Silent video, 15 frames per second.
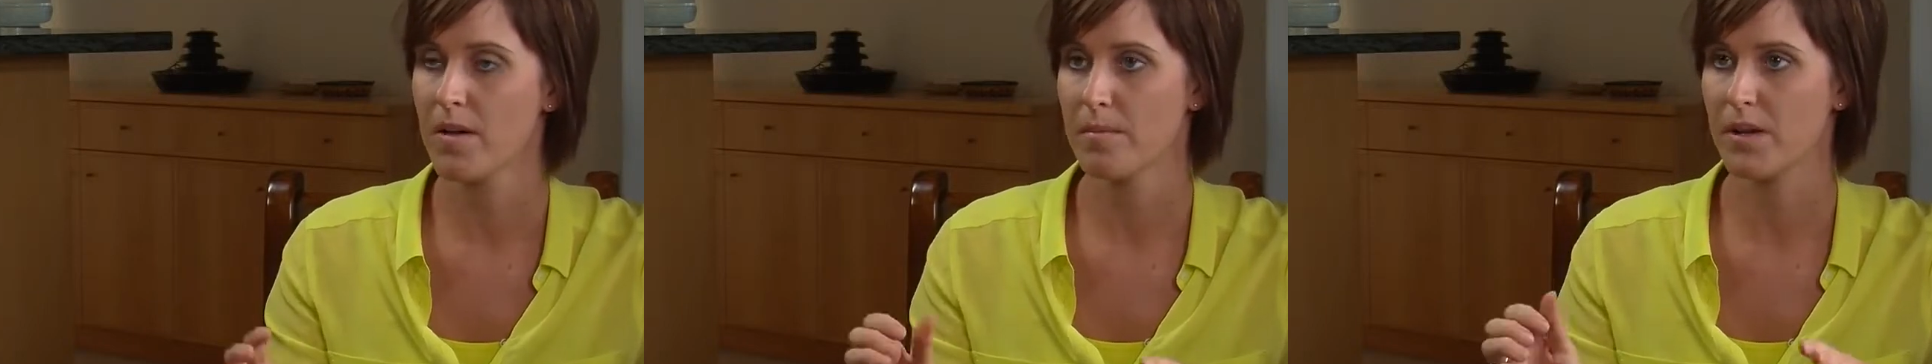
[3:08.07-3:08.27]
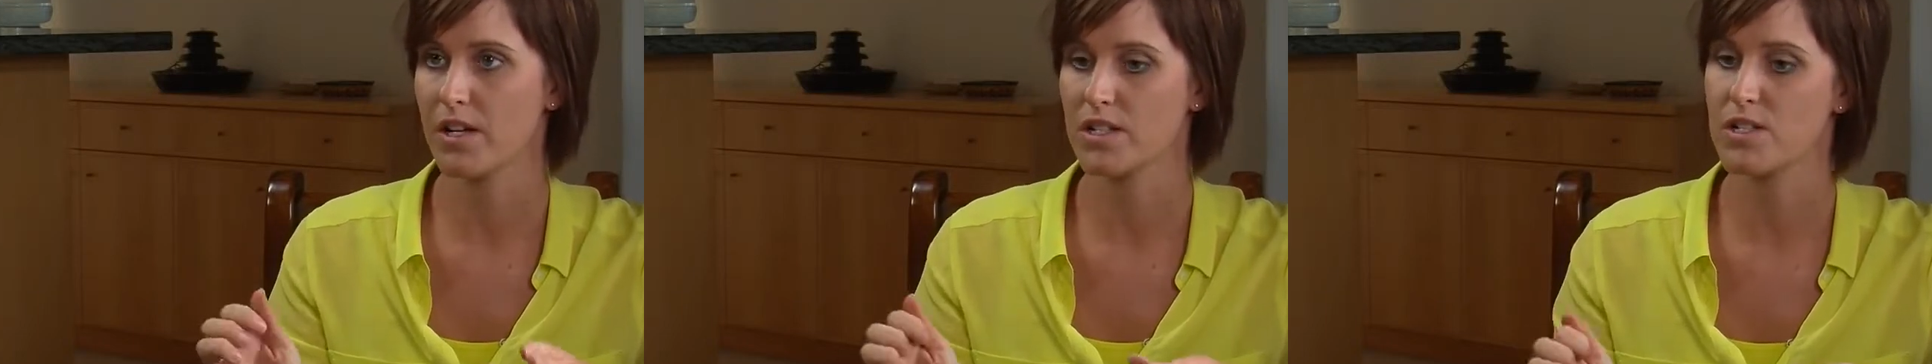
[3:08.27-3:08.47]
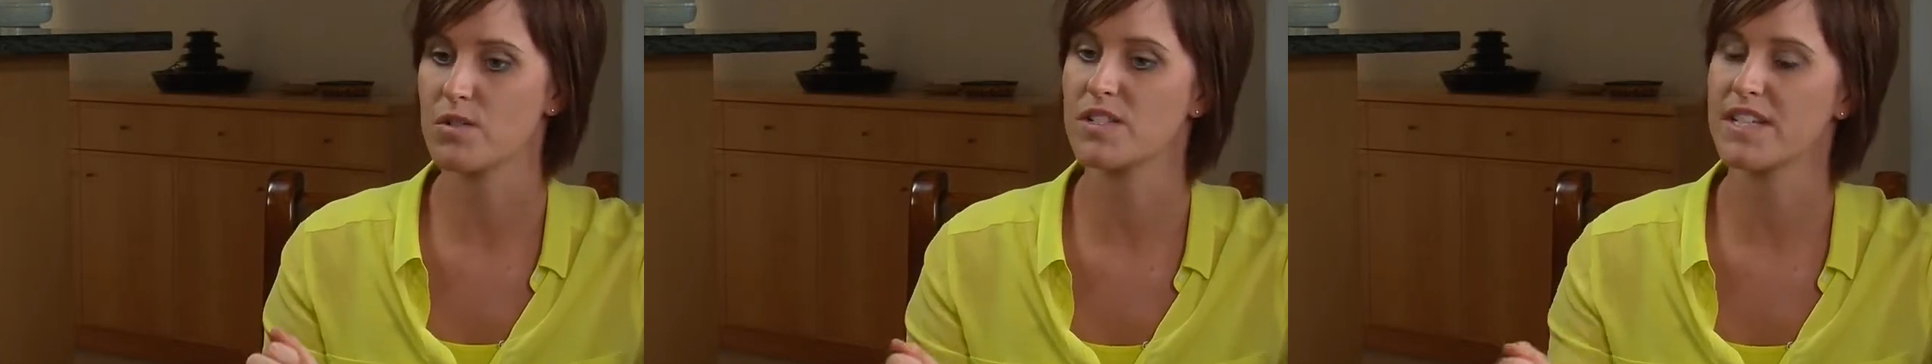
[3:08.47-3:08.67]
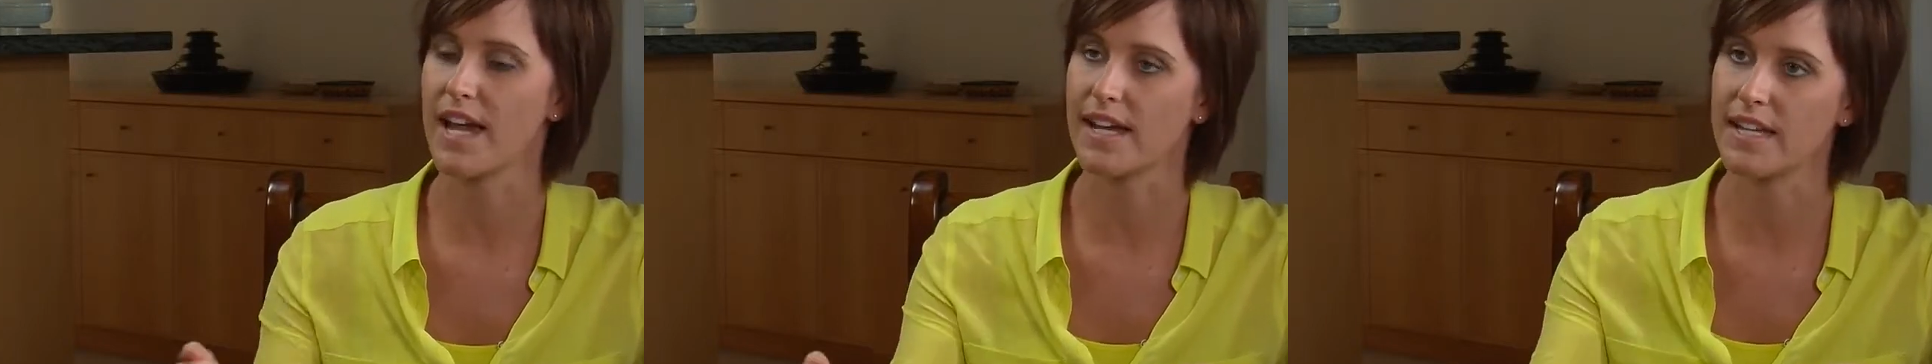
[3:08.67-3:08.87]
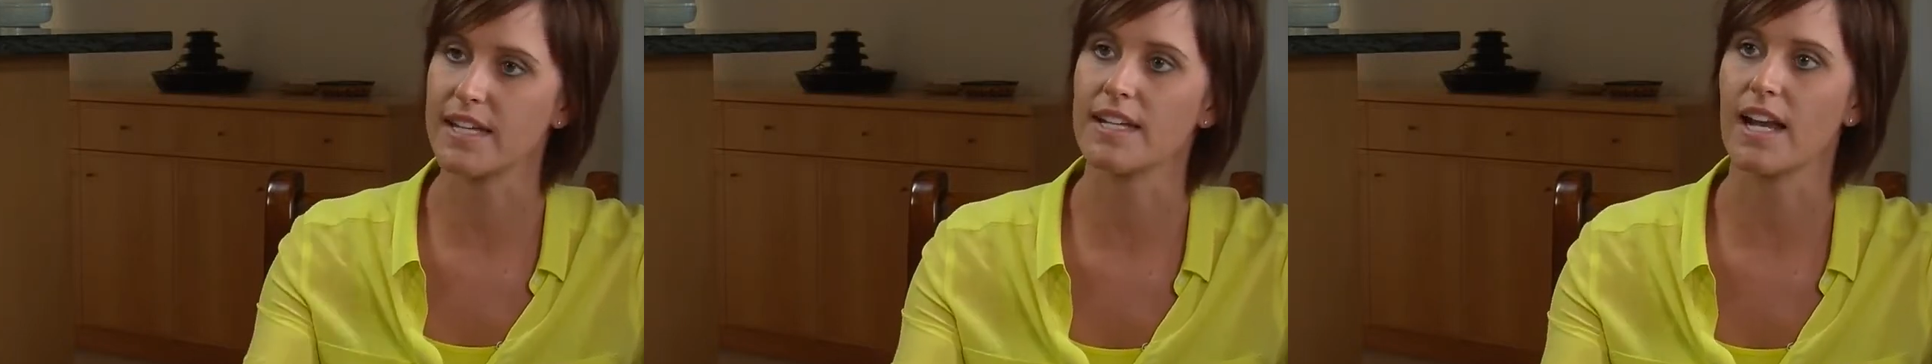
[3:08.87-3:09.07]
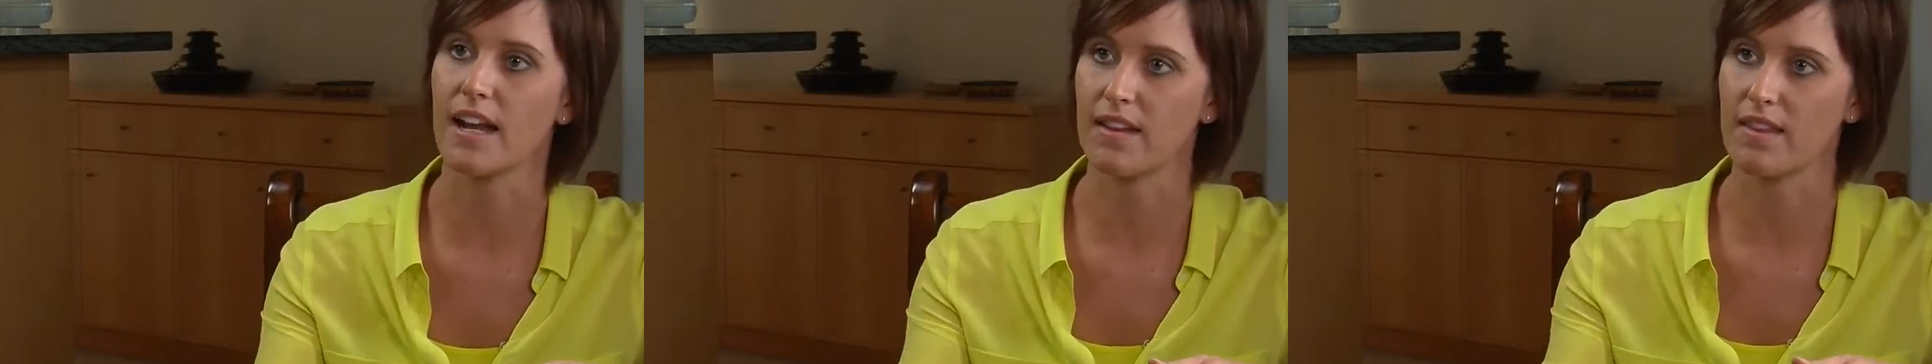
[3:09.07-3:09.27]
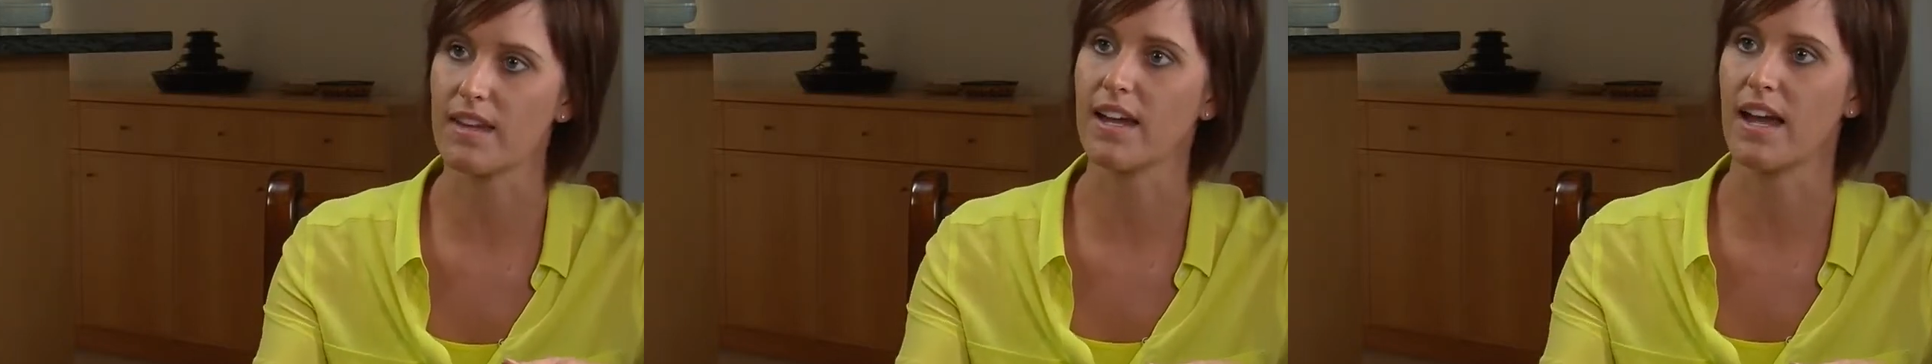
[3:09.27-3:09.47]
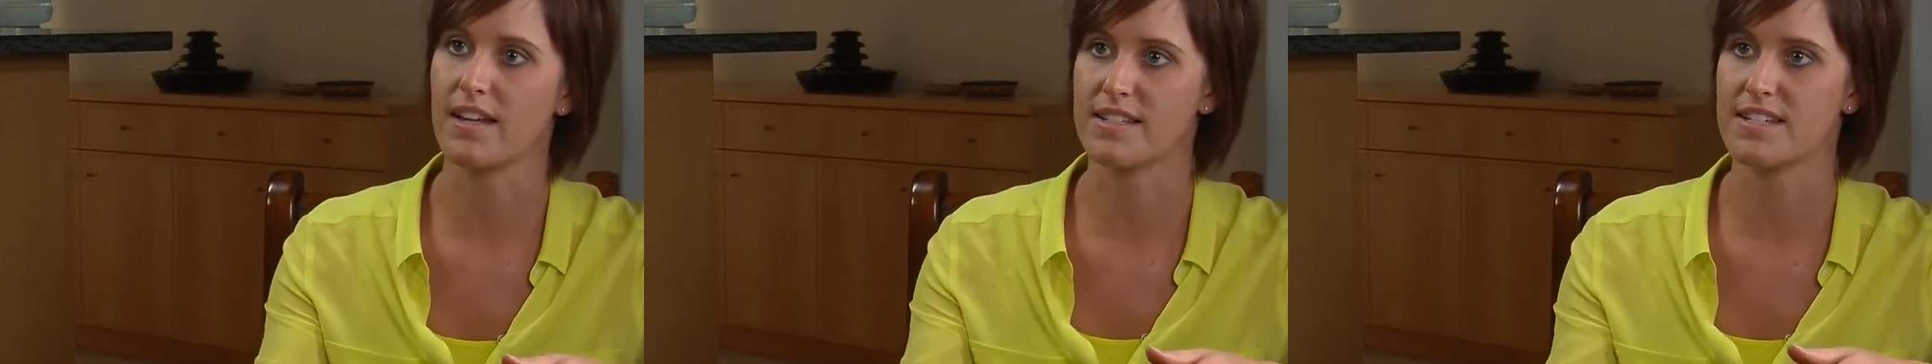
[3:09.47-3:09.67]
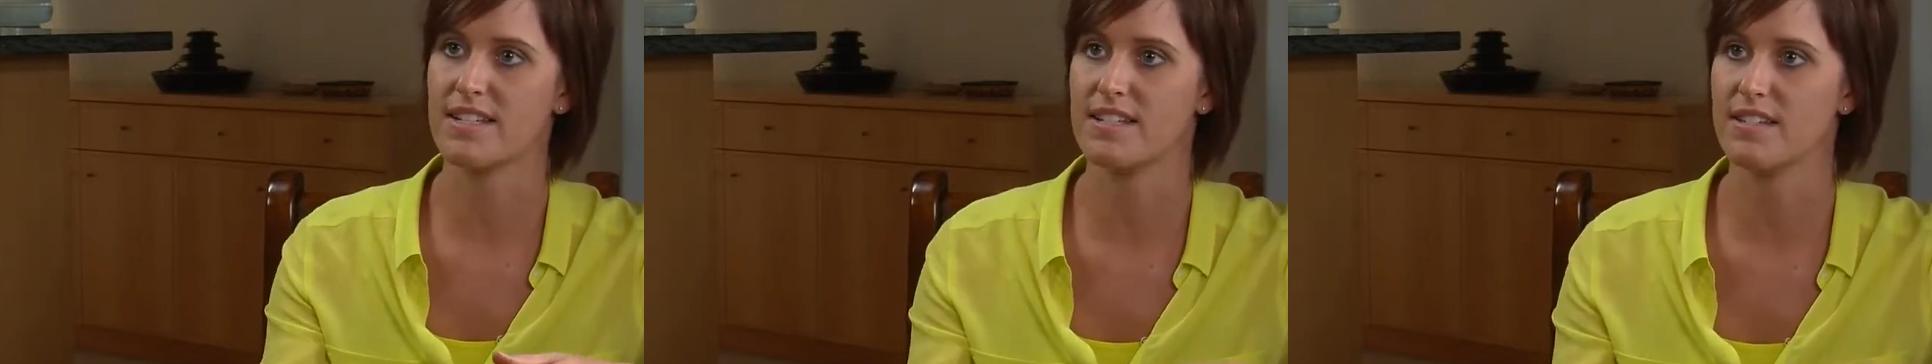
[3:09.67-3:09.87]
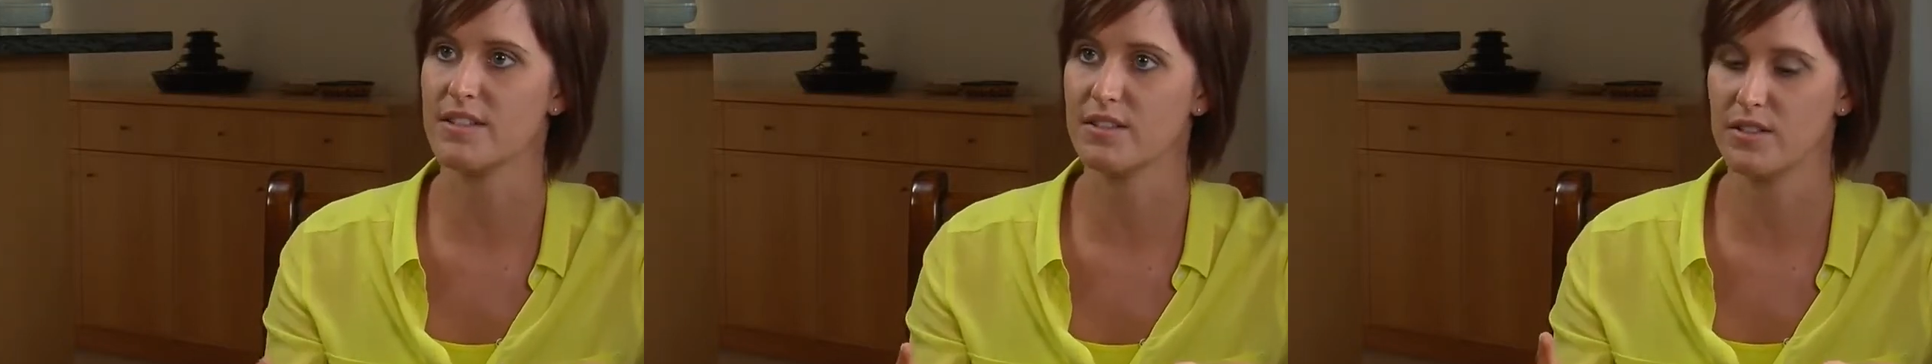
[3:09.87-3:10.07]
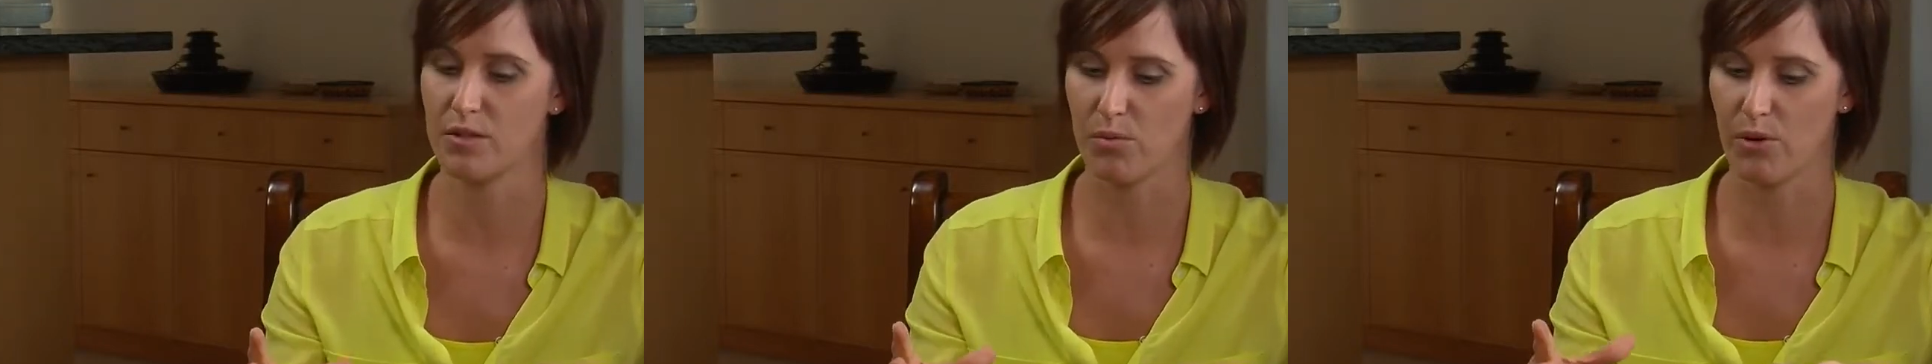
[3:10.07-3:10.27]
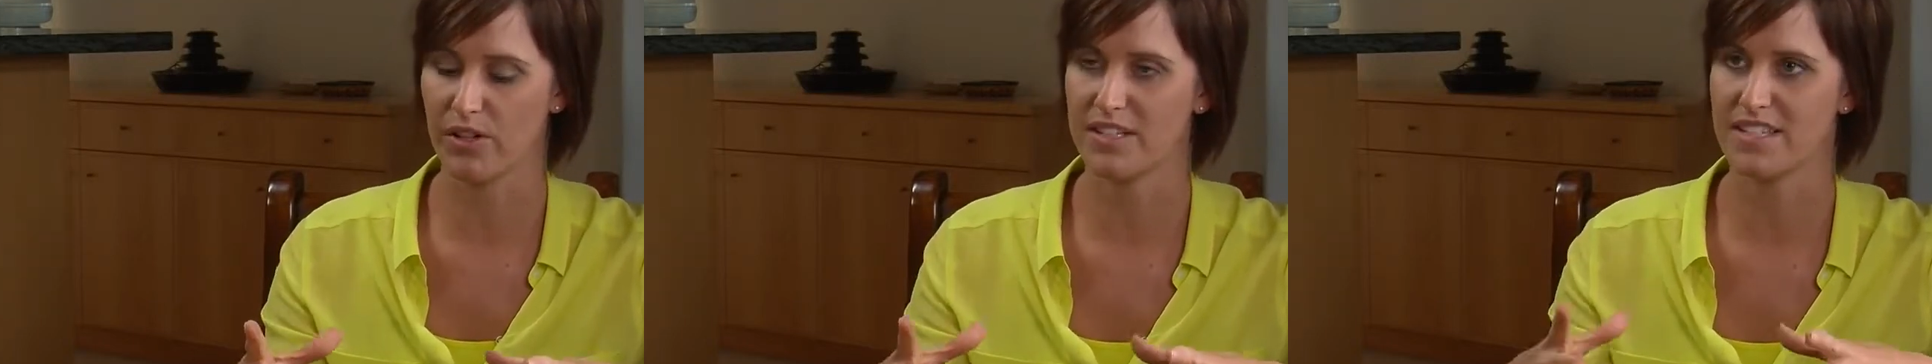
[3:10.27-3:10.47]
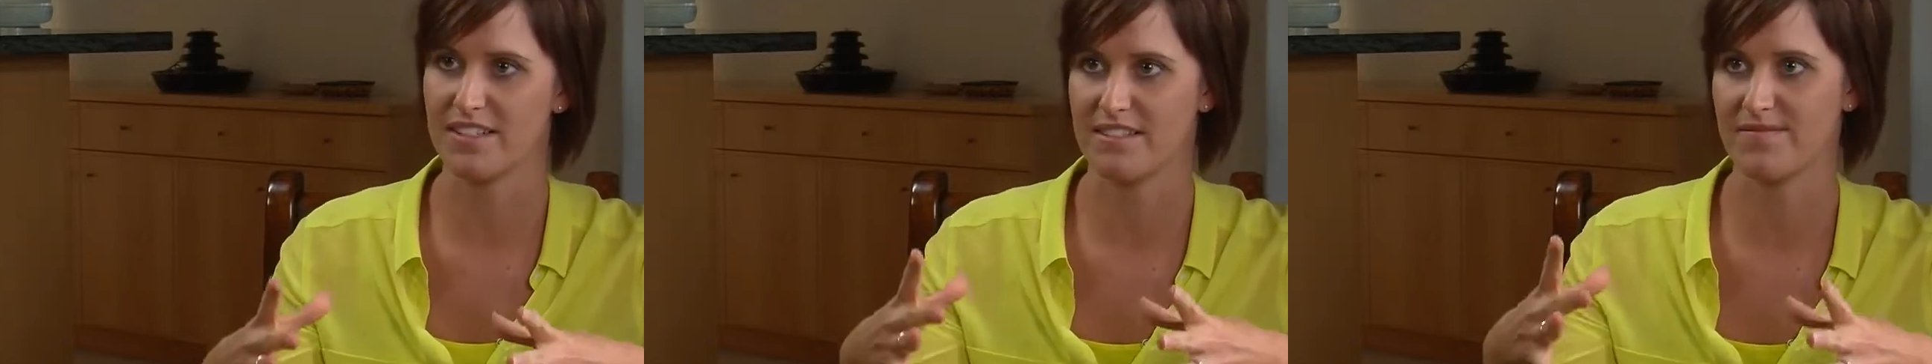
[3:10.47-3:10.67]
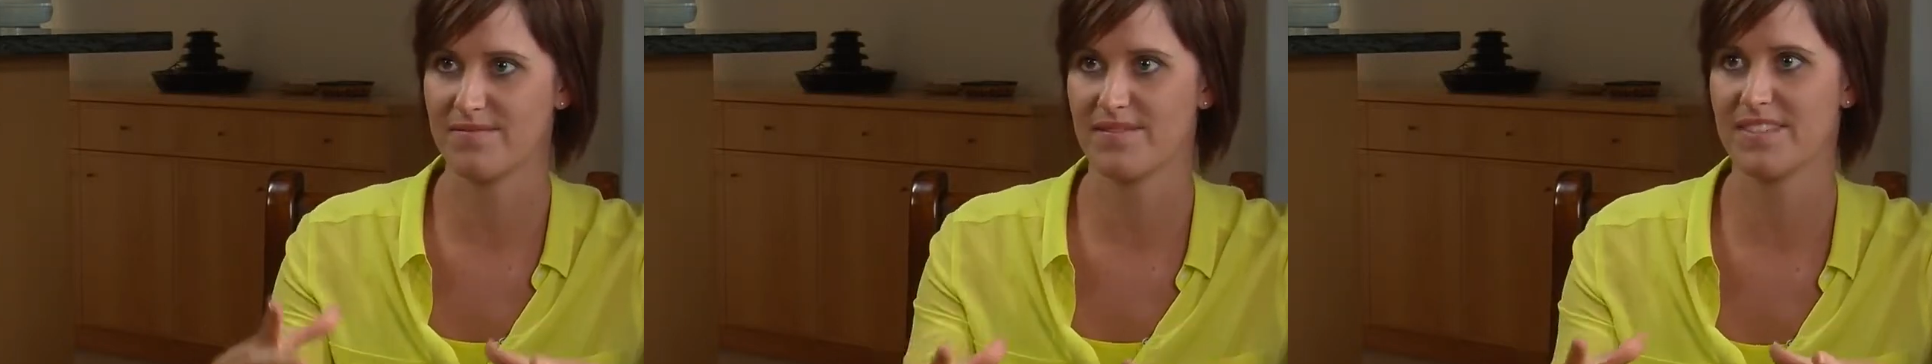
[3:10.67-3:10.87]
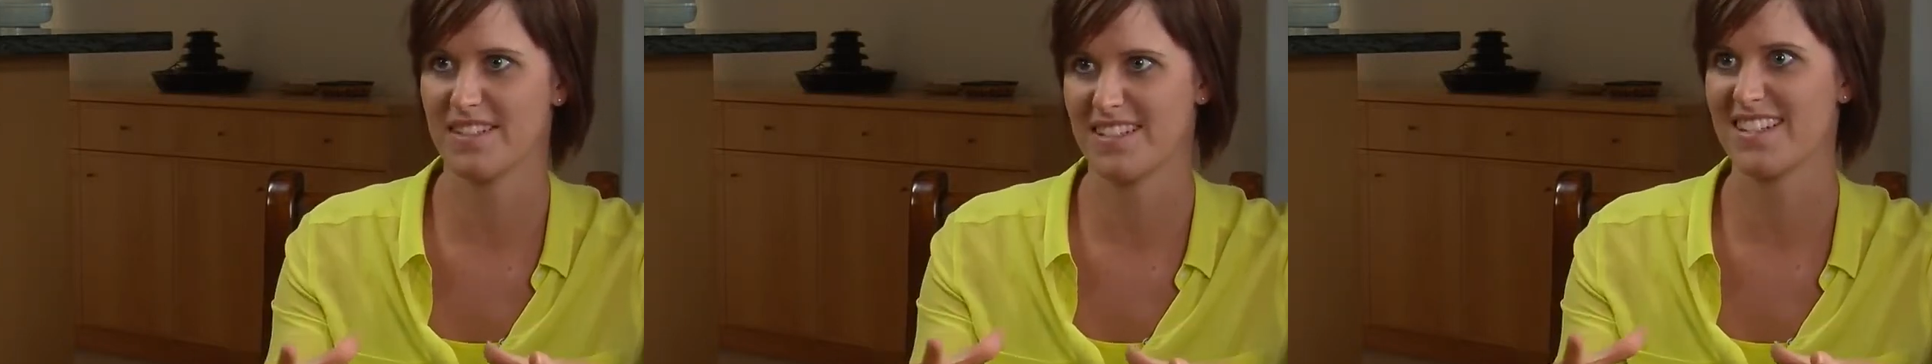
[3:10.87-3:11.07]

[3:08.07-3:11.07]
because taking it out of the cake tin, you want it to